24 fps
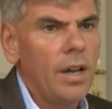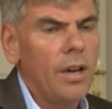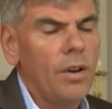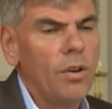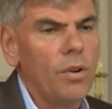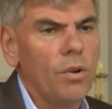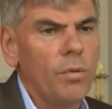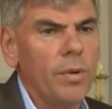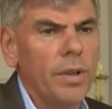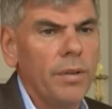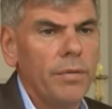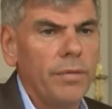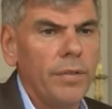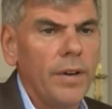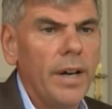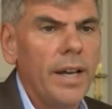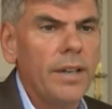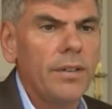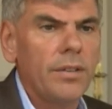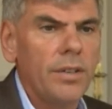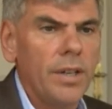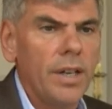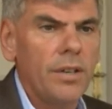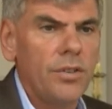who will
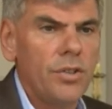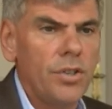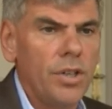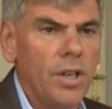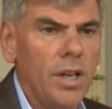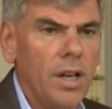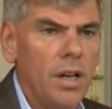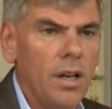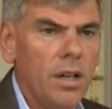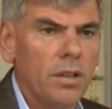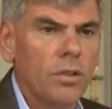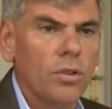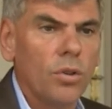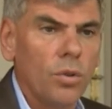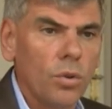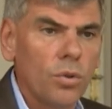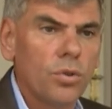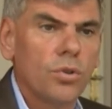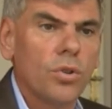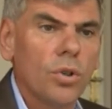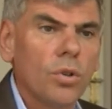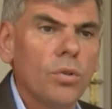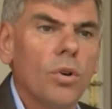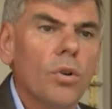fight their jihad
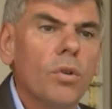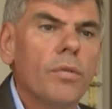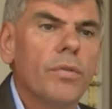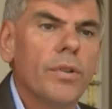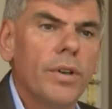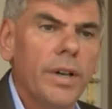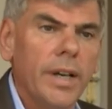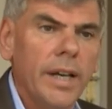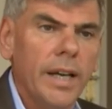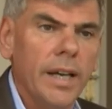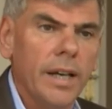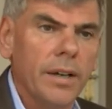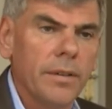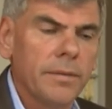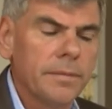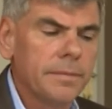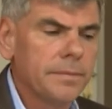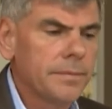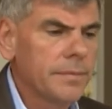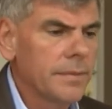also over here.